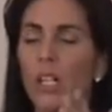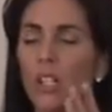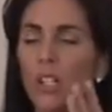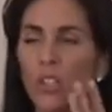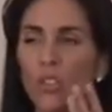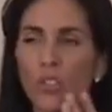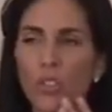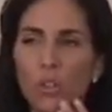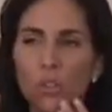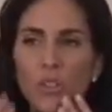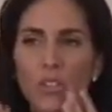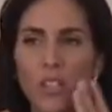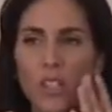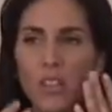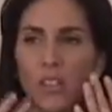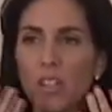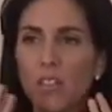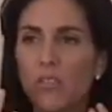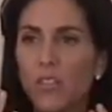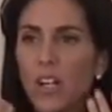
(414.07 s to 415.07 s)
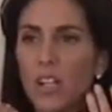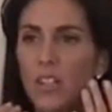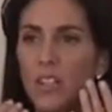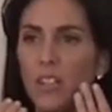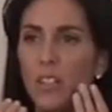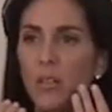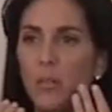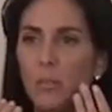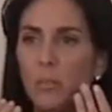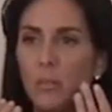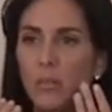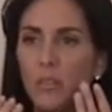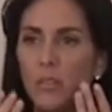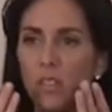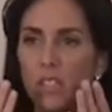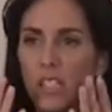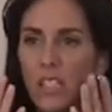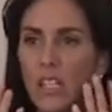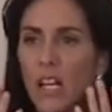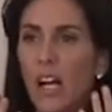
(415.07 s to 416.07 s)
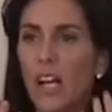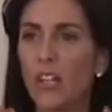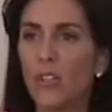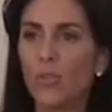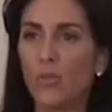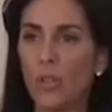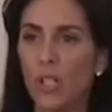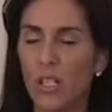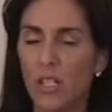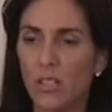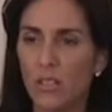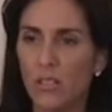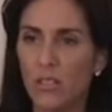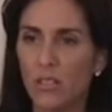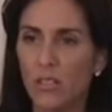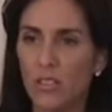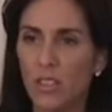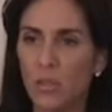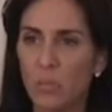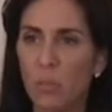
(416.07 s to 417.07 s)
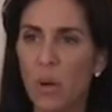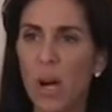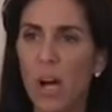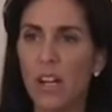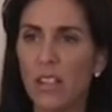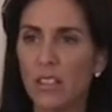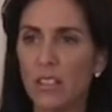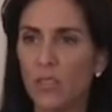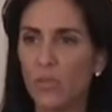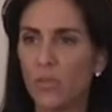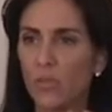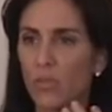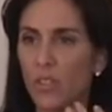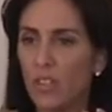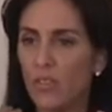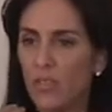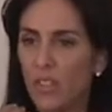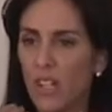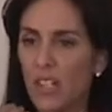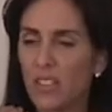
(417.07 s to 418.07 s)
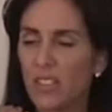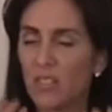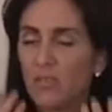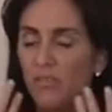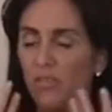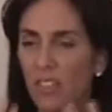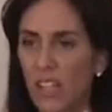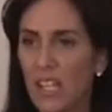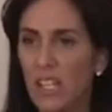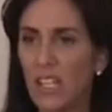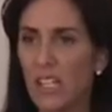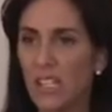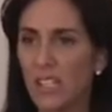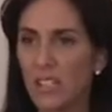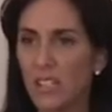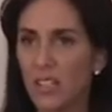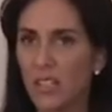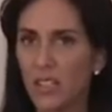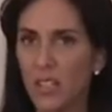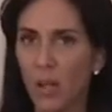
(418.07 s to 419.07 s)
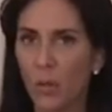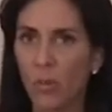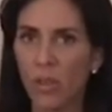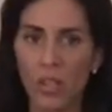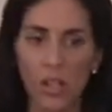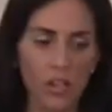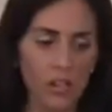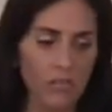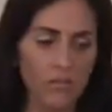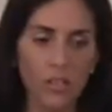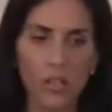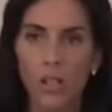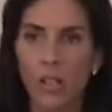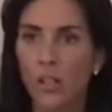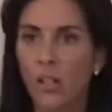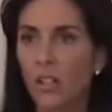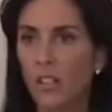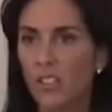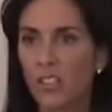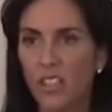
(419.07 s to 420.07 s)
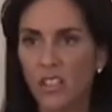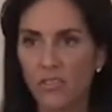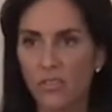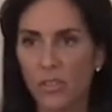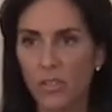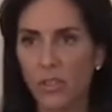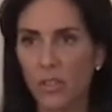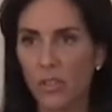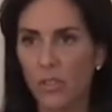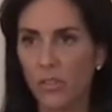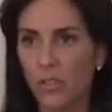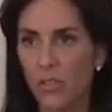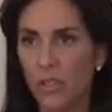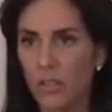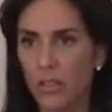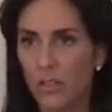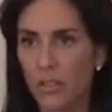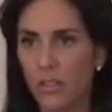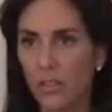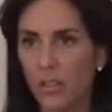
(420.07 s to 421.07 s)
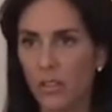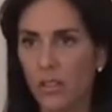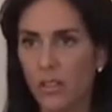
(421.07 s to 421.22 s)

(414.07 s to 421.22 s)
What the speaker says: you notice that they've got some dehydrated spots or they've got some flakiness that's coming off, definitely do this.